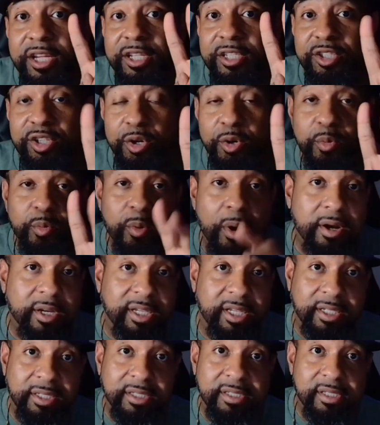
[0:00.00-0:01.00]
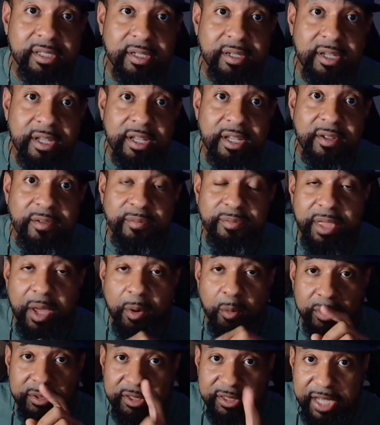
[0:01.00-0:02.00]
two workings that
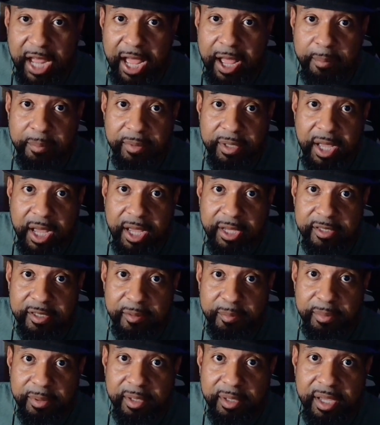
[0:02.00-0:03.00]
will stop gossip,